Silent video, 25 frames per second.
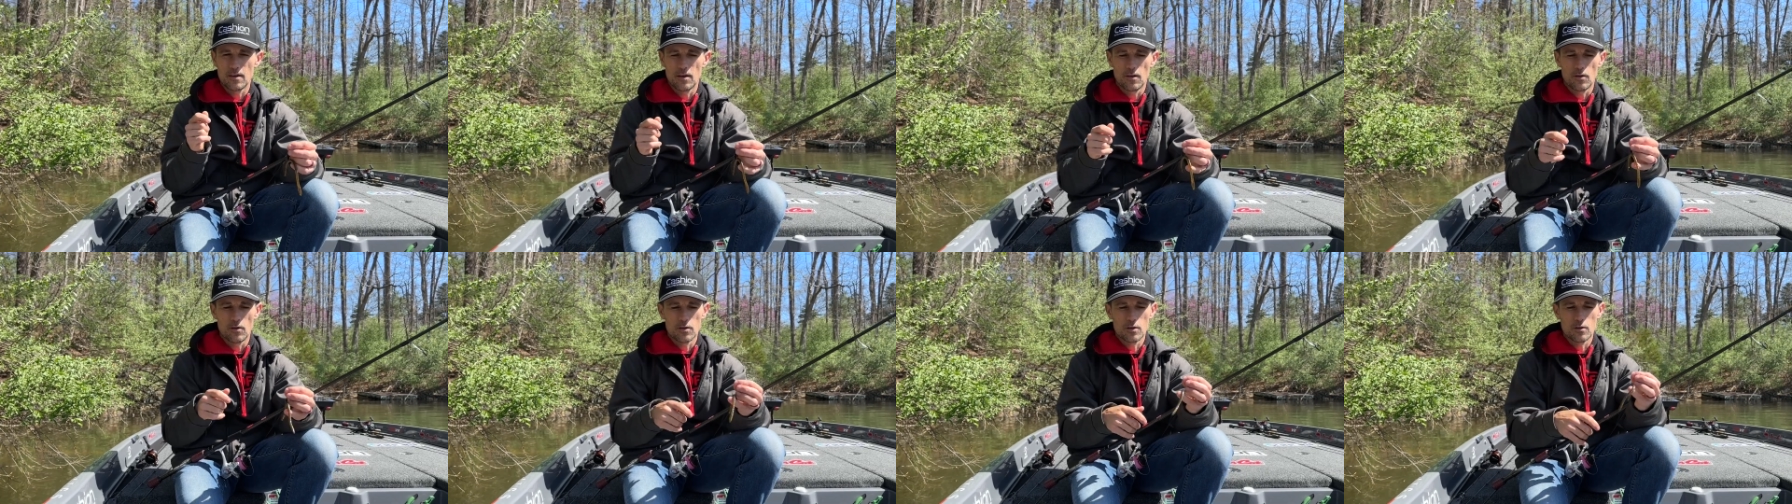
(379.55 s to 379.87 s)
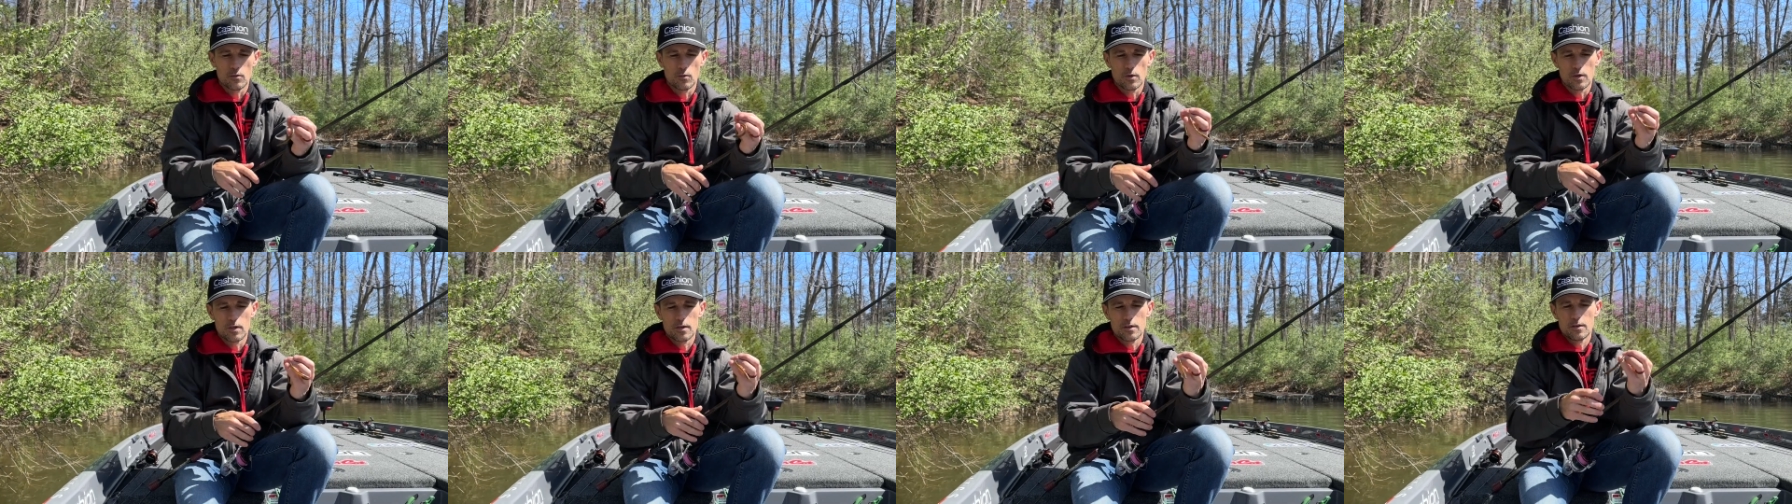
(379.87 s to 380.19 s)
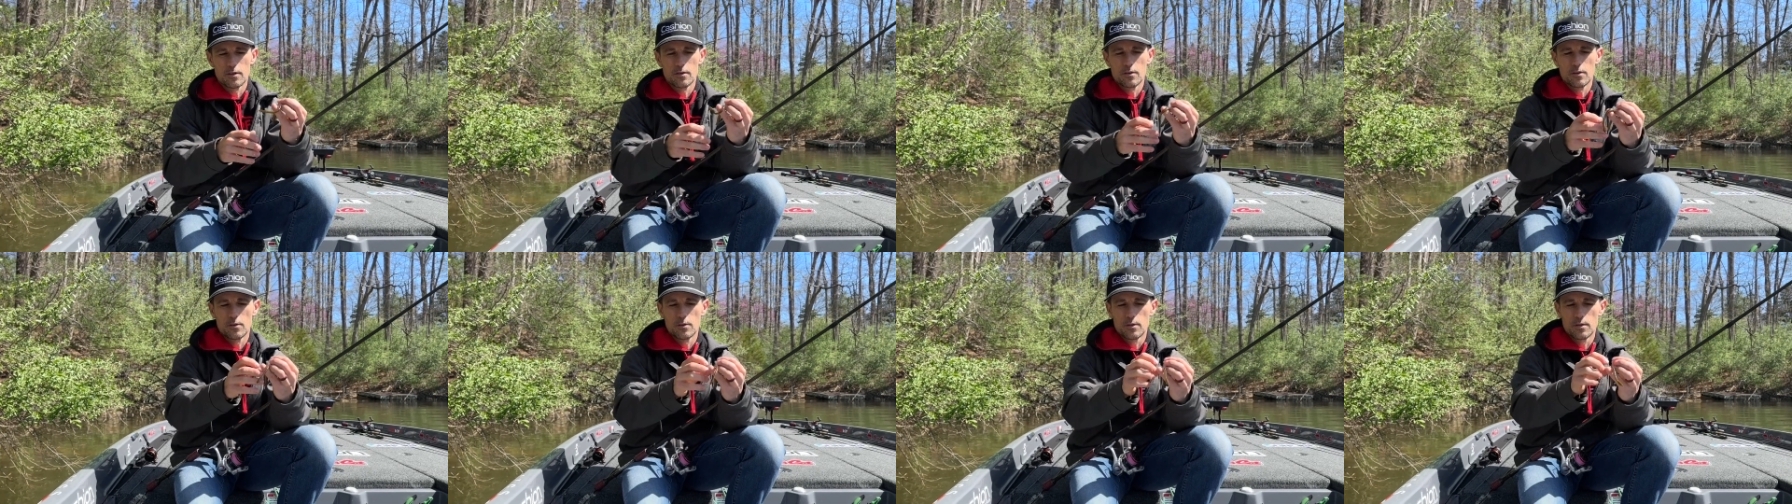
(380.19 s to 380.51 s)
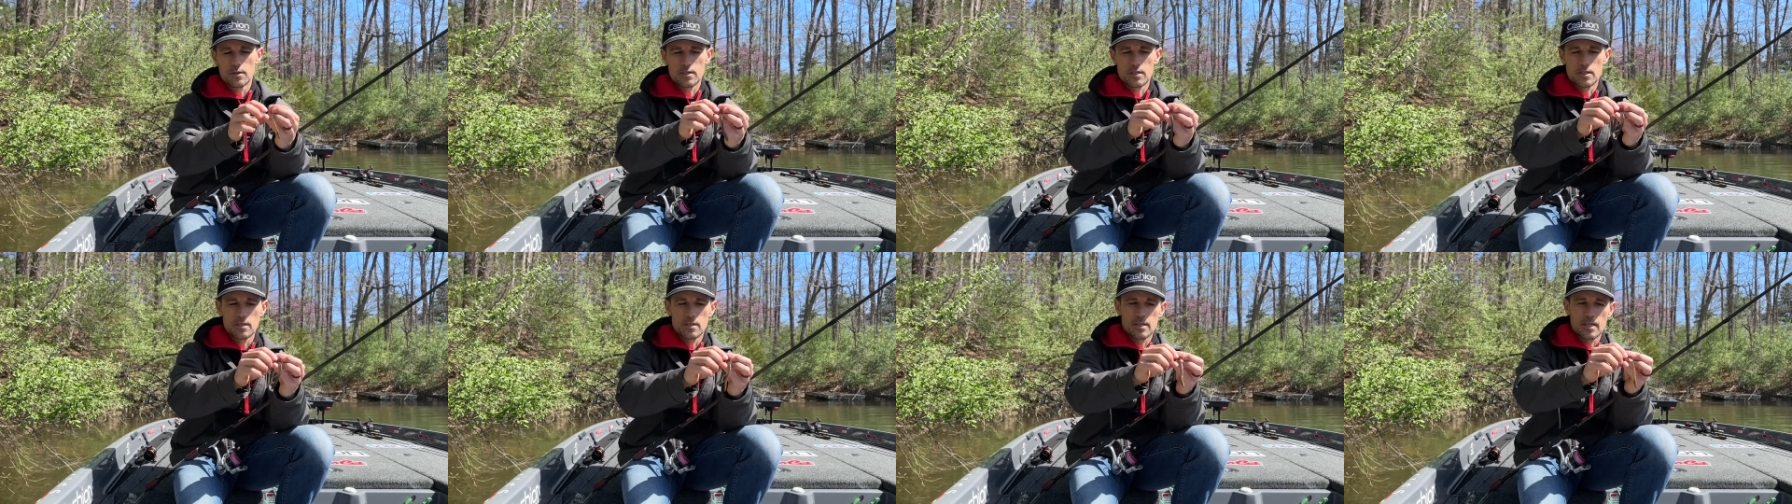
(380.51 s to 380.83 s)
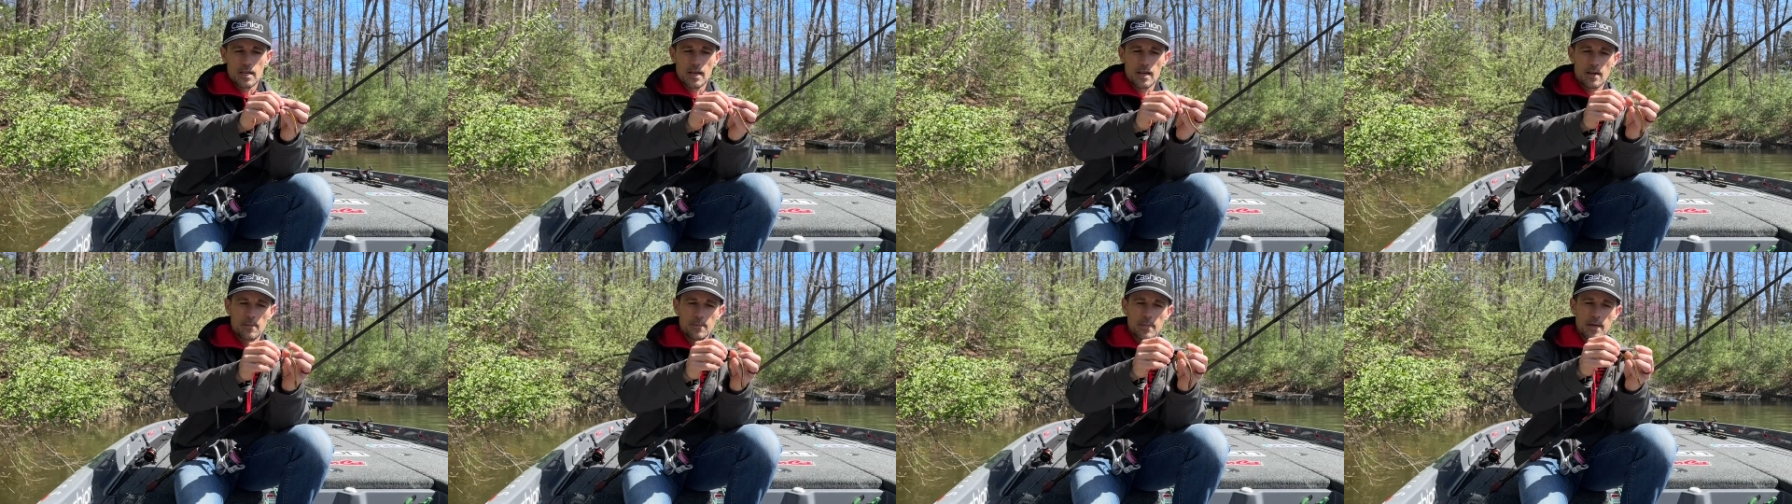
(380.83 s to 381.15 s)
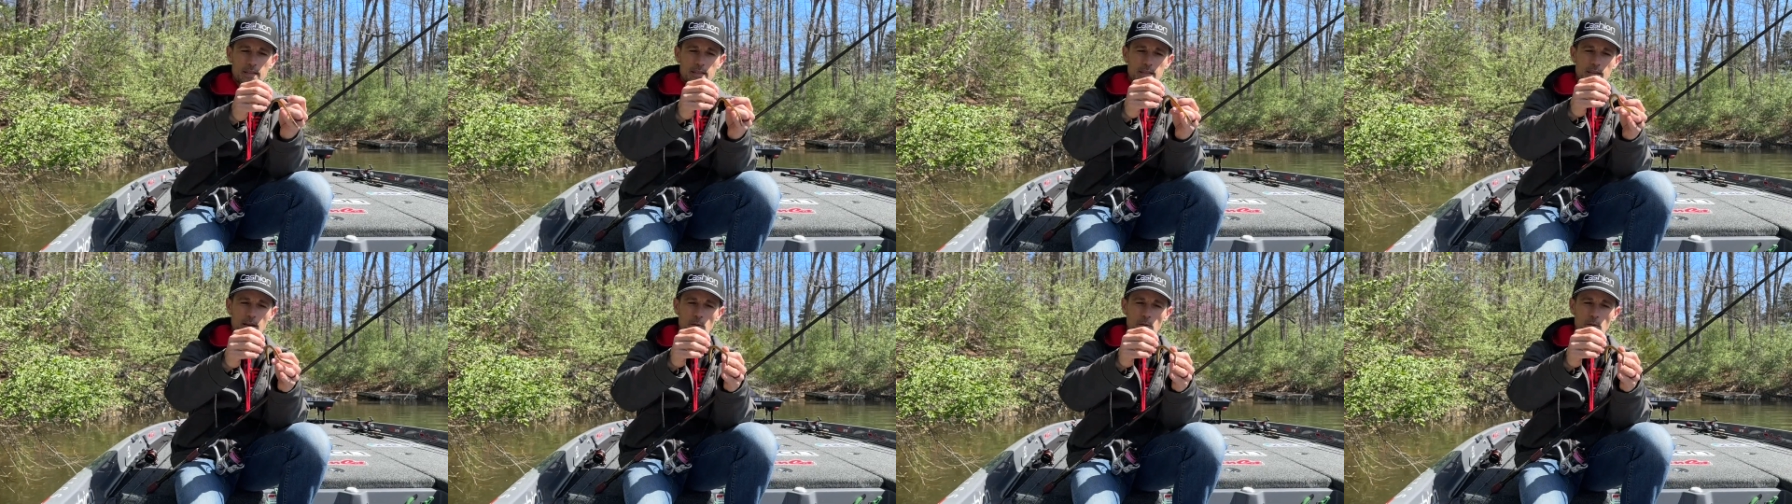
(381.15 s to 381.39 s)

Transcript: All you're wanting to do is just kind of make